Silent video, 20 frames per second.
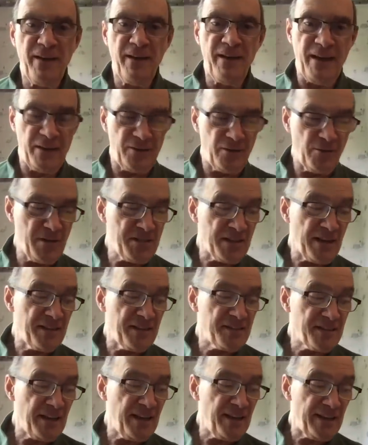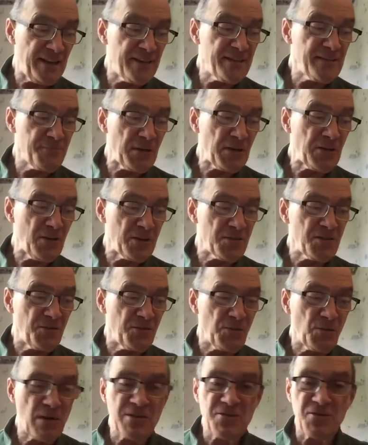And the reason I say that is because of
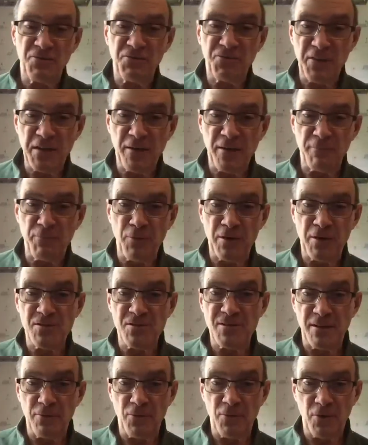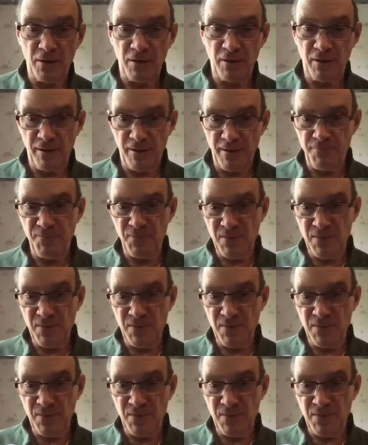the Russian fingerprints that were